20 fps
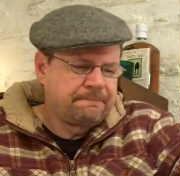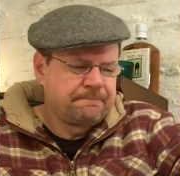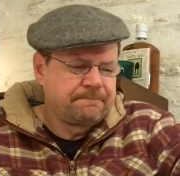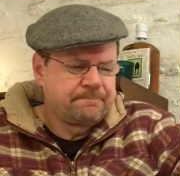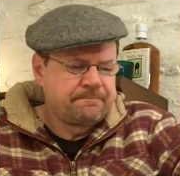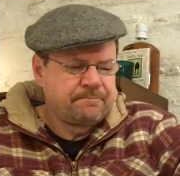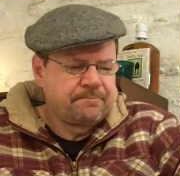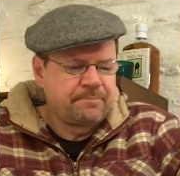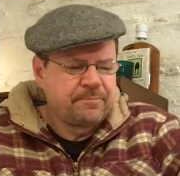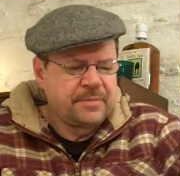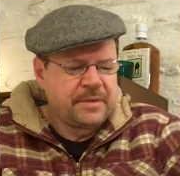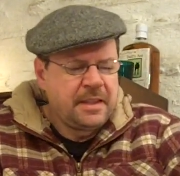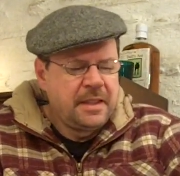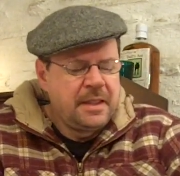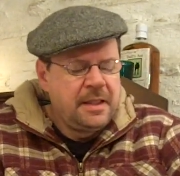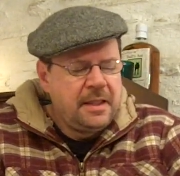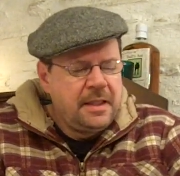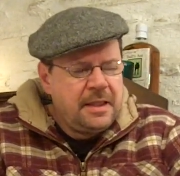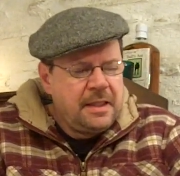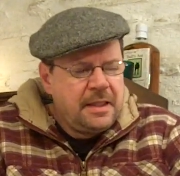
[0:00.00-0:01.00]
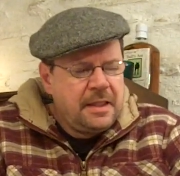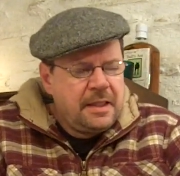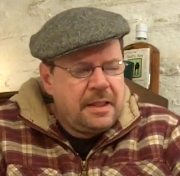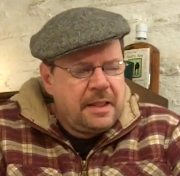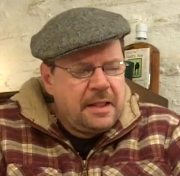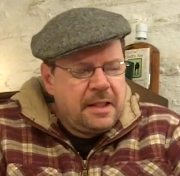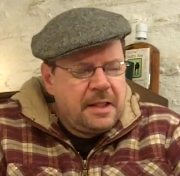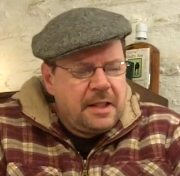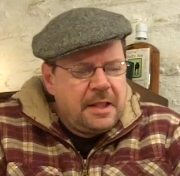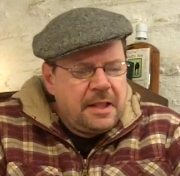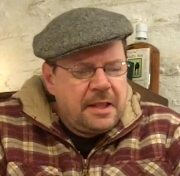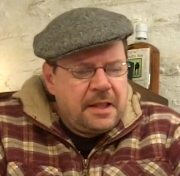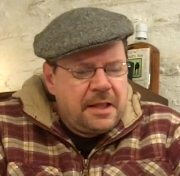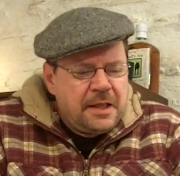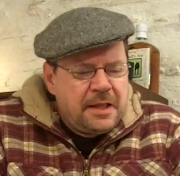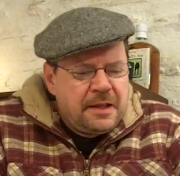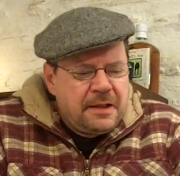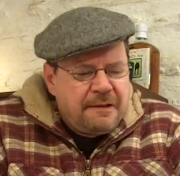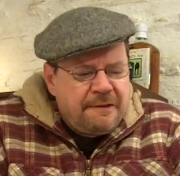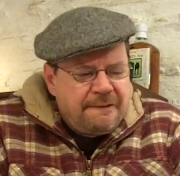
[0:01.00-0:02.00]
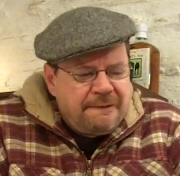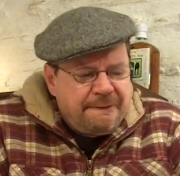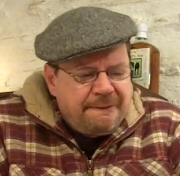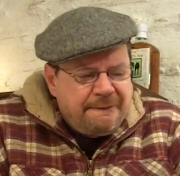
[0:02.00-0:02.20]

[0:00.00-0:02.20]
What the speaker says: (no one is talking)